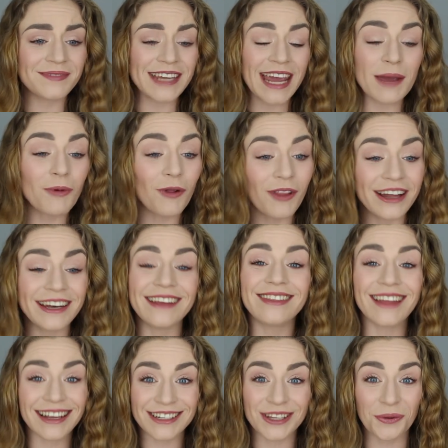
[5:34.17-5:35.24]
table
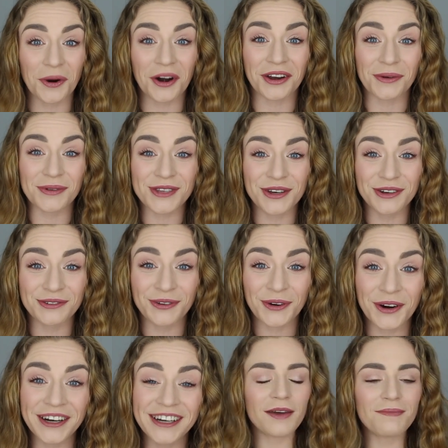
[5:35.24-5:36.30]
linen, that's the word I was looking for,